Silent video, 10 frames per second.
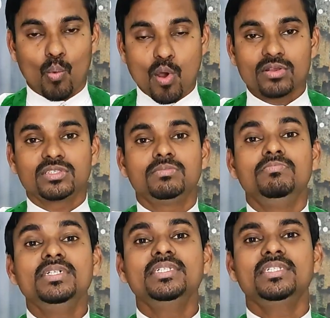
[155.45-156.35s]
was
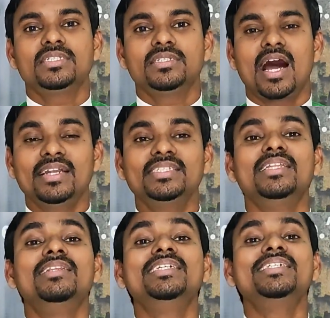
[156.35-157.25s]
built under
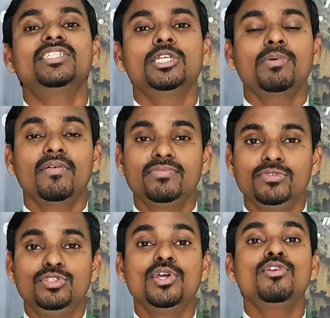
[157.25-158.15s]
the leadership
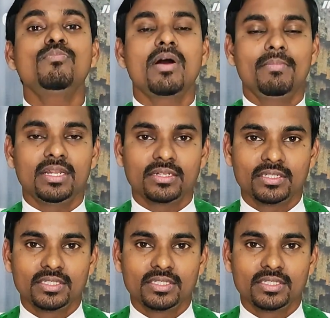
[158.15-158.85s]
of Zerubbabel,